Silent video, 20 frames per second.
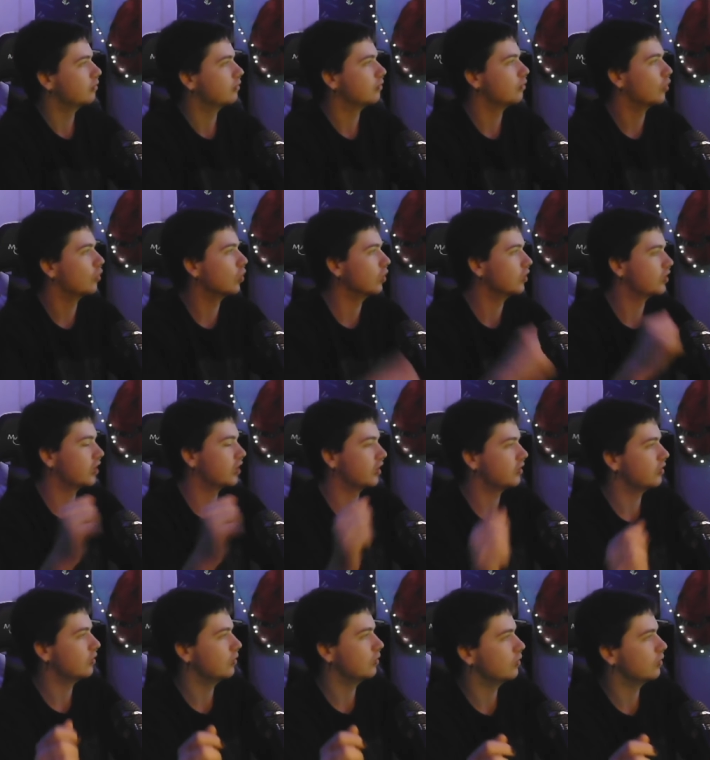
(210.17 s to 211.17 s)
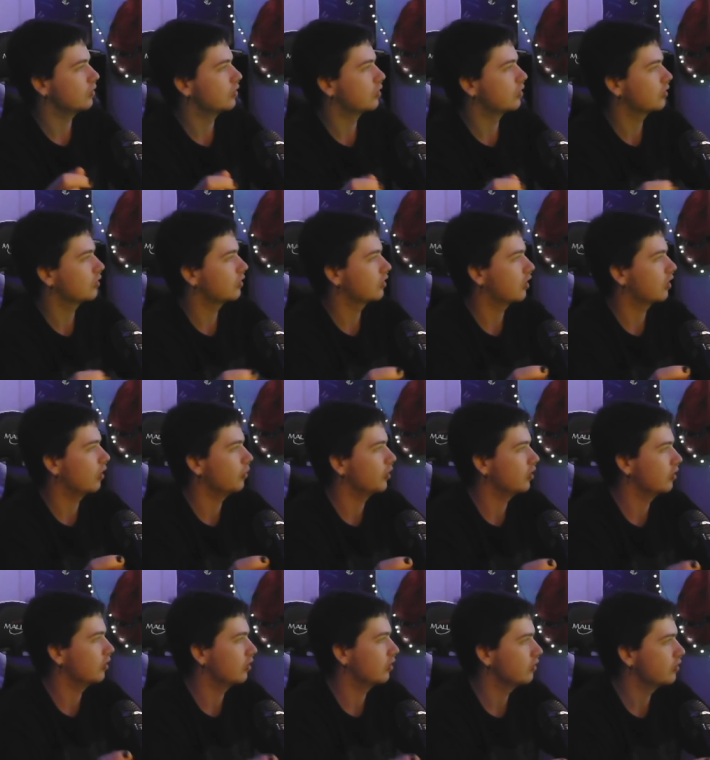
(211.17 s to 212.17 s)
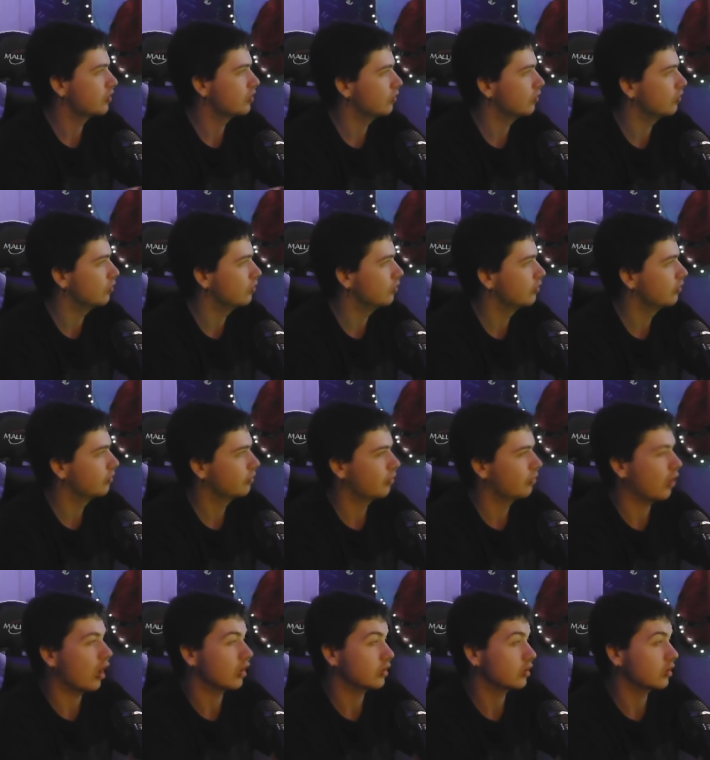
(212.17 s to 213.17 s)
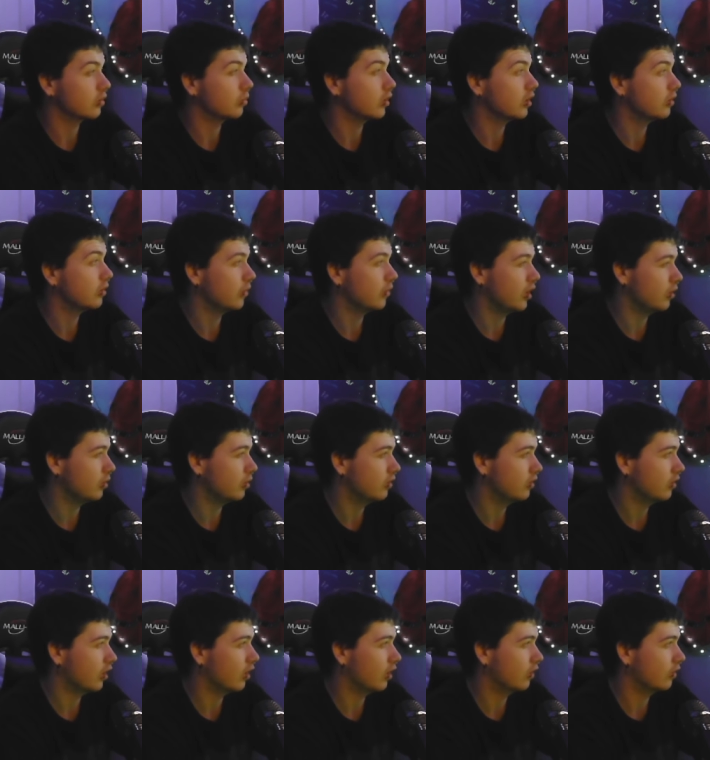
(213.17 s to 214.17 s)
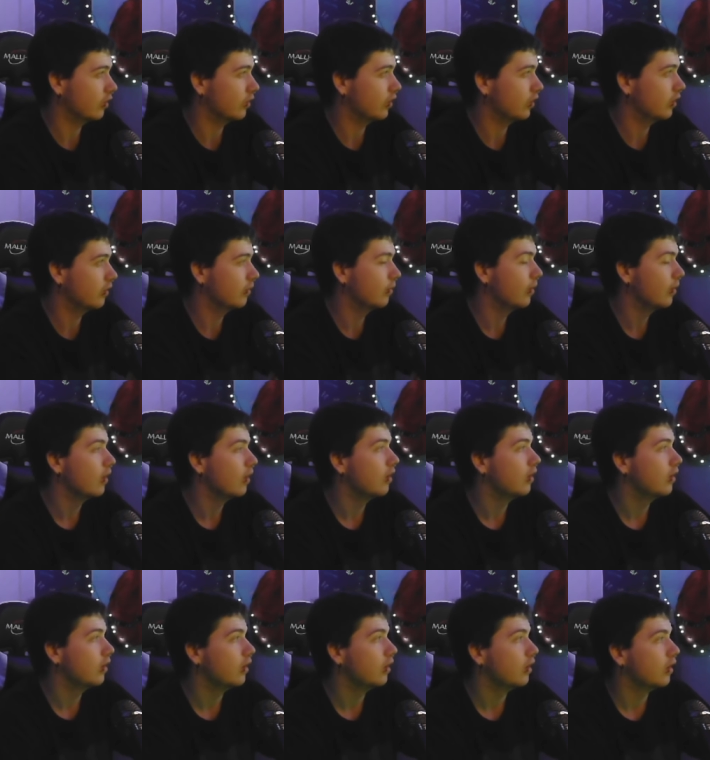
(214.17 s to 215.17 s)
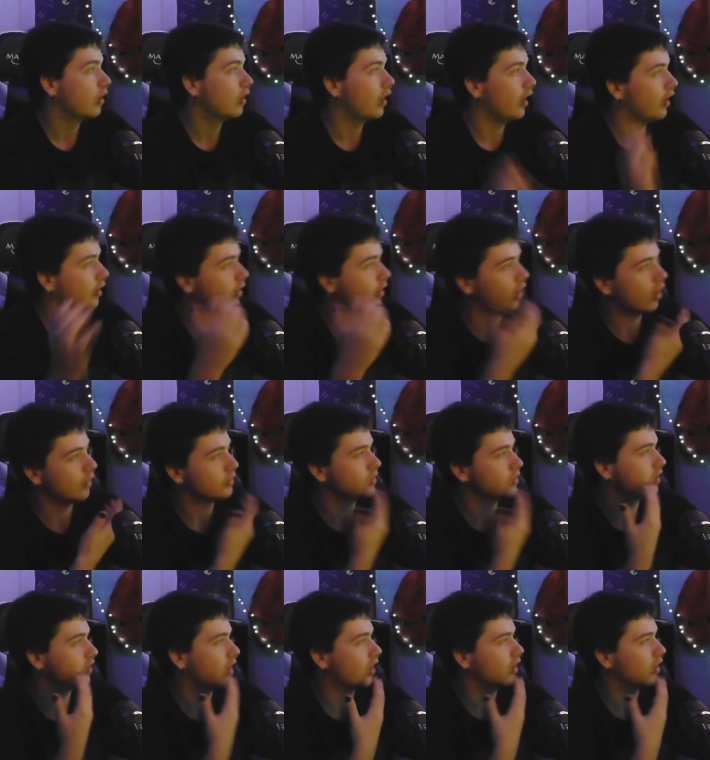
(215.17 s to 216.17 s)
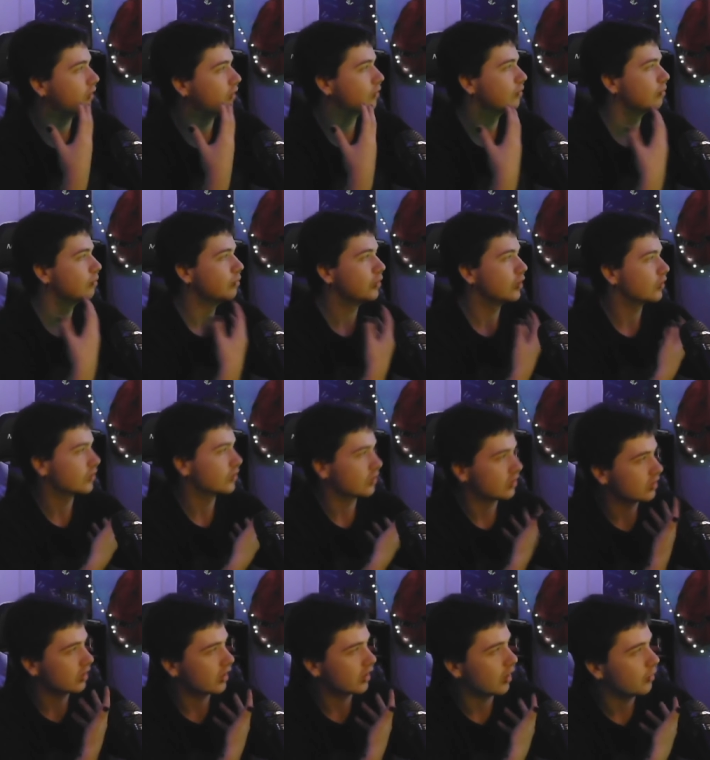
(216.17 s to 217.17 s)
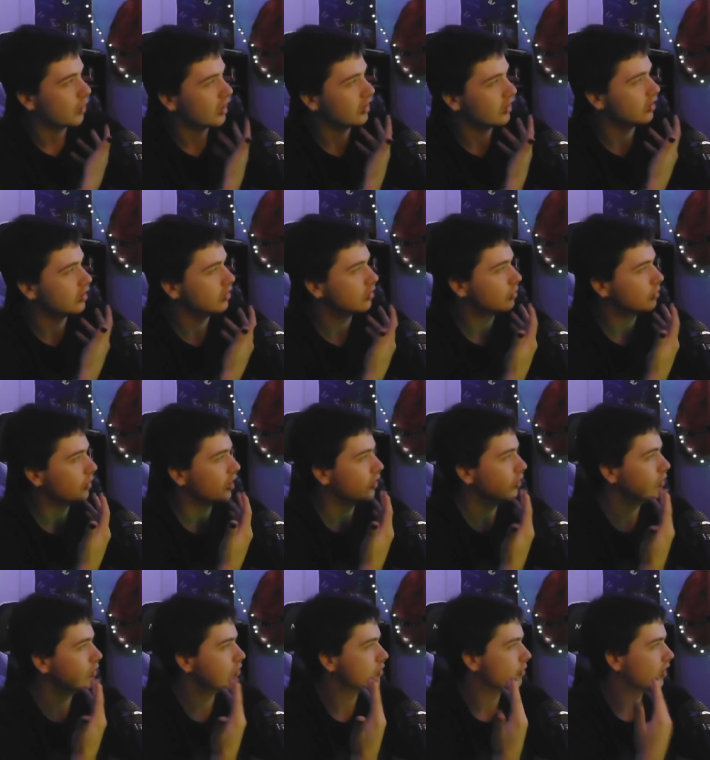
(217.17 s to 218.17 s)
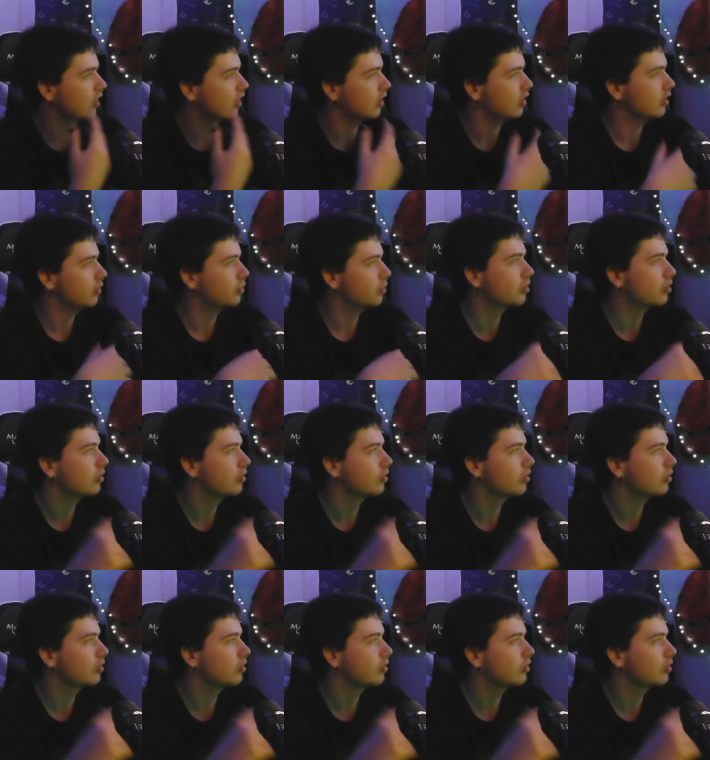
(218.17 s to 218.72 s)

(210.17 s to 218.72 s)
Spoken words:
More tattoos coming soon, possibly, maybe, I don't know yet. And obviously I love piercings. I got my ear, my nose, my lip,